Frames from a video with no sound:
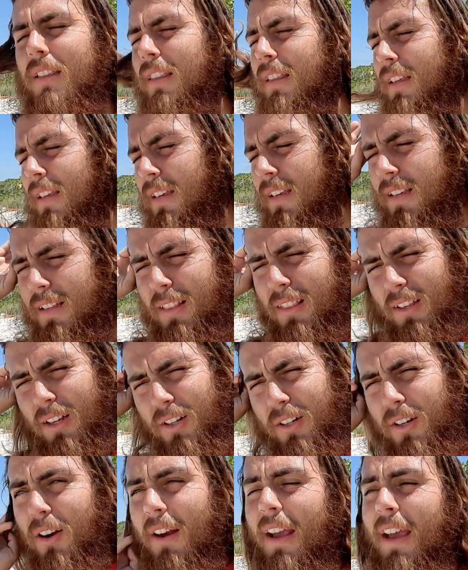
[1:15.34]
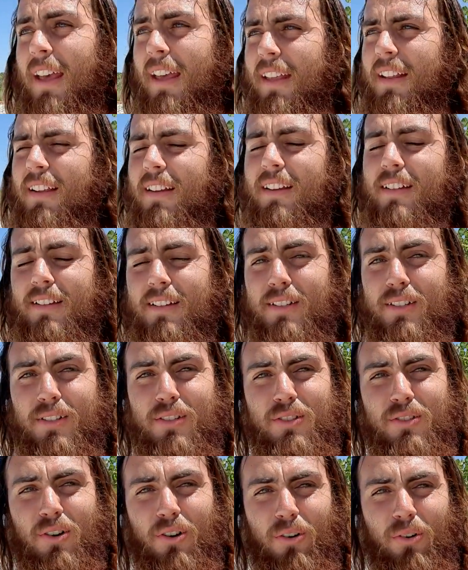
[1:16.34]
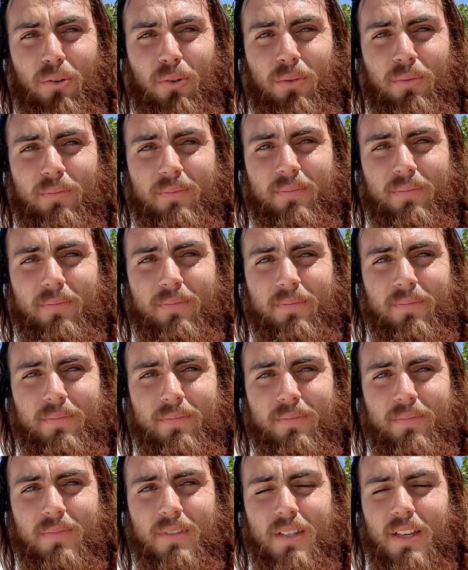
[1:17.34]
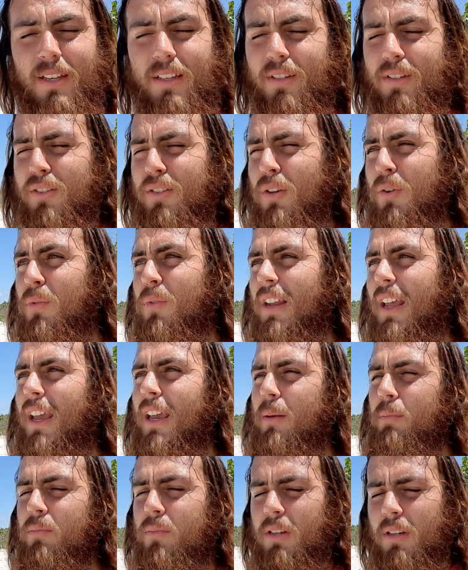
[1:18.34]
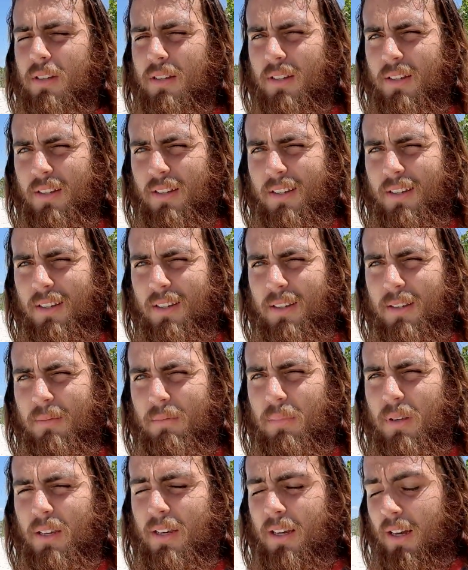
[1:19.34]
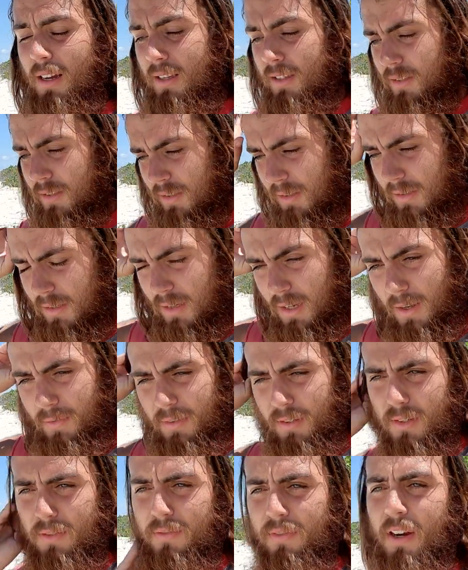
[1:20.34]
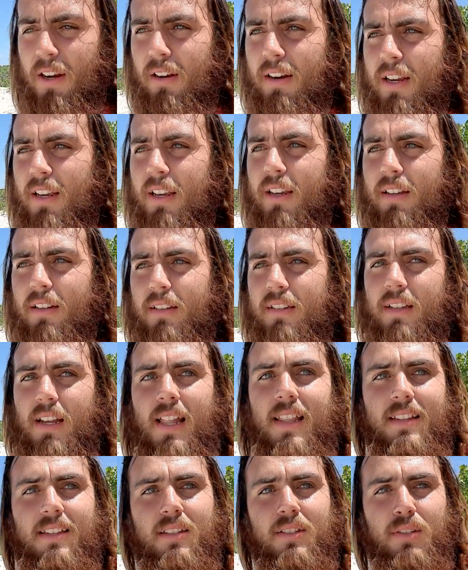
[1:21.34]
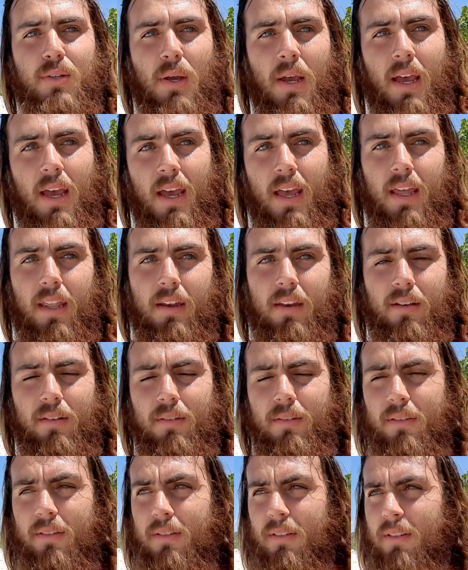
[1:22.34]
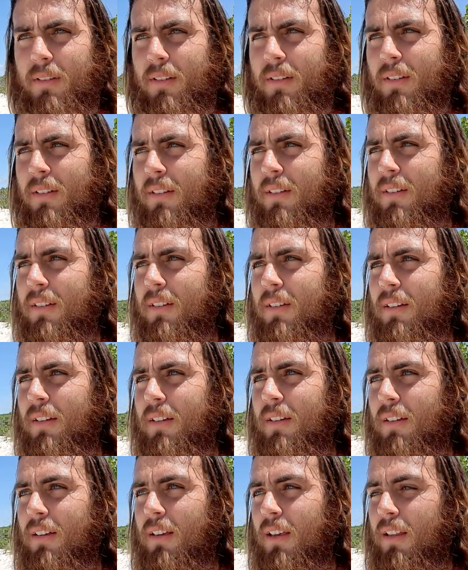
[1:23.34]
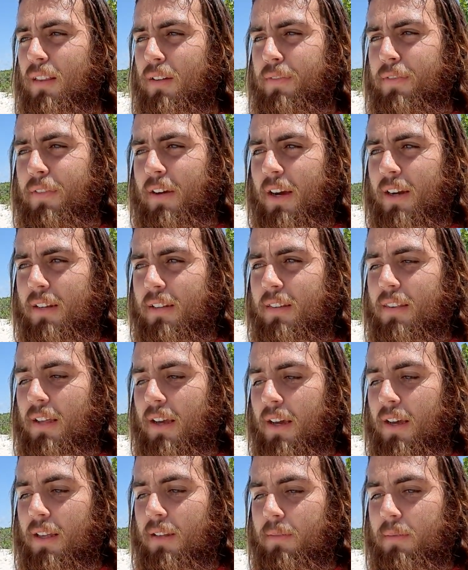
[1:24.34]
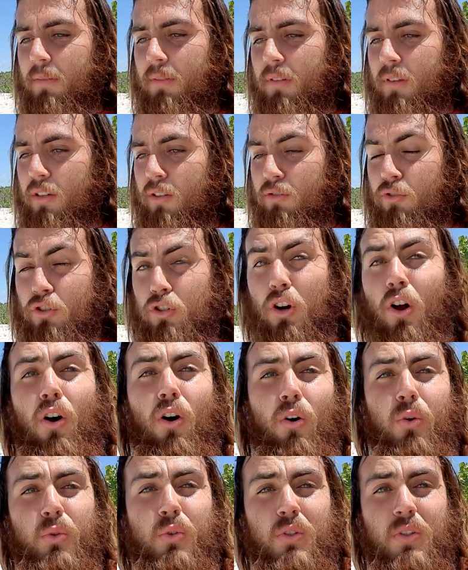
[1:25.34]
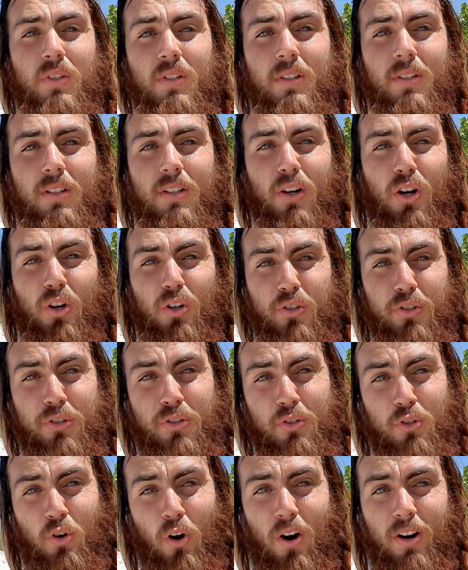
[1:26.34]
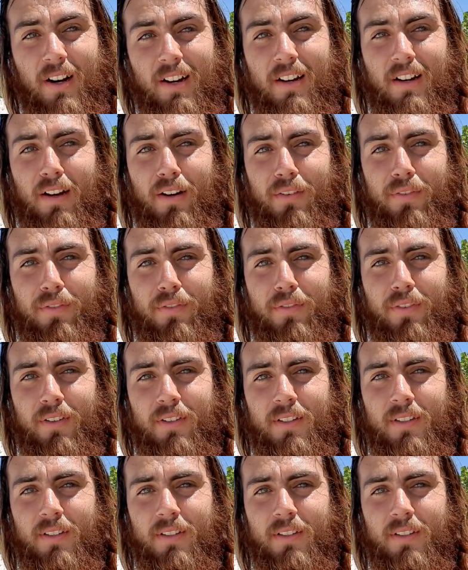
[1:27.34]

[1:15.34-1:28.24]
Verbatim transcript: the loggerhead turtle is so named because of its very dense head and the fact that their jaws are strong enough